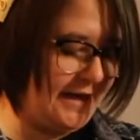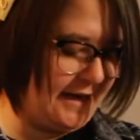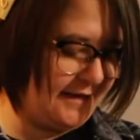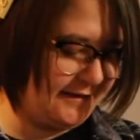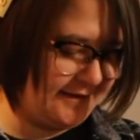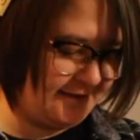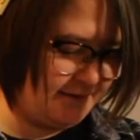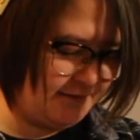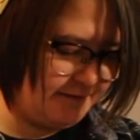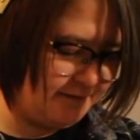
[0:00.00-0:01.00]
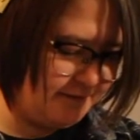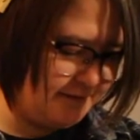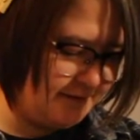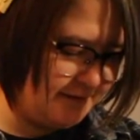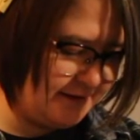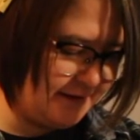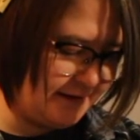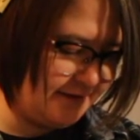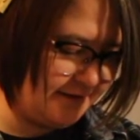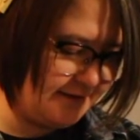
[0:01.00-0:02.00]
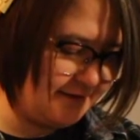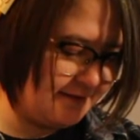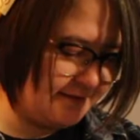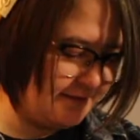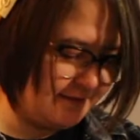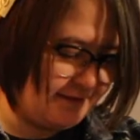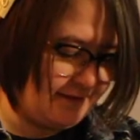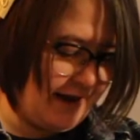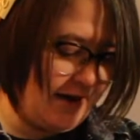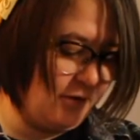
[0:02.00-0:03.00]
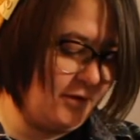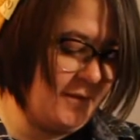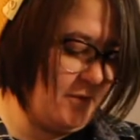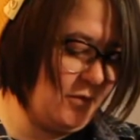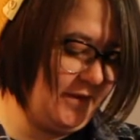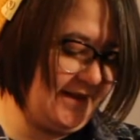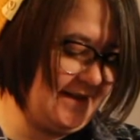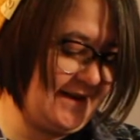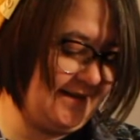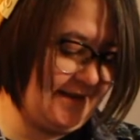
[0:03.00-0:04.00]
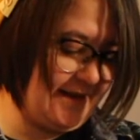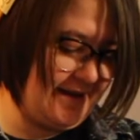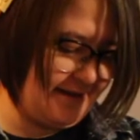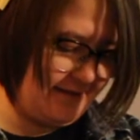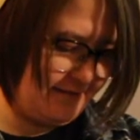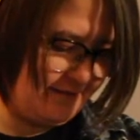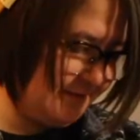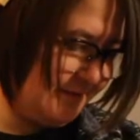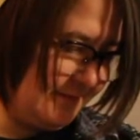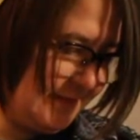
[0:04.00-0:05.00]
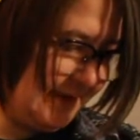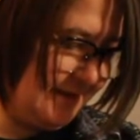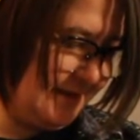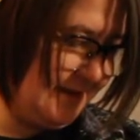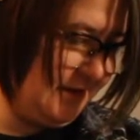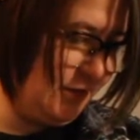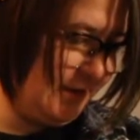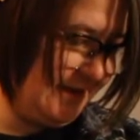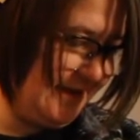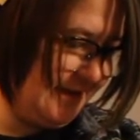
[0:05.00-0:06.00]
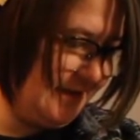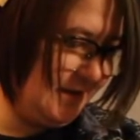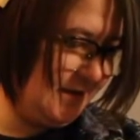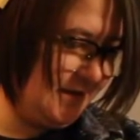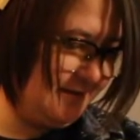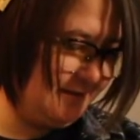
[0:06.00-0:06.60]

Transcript: Hots because I don't remember what they taste like. It's an interesting color.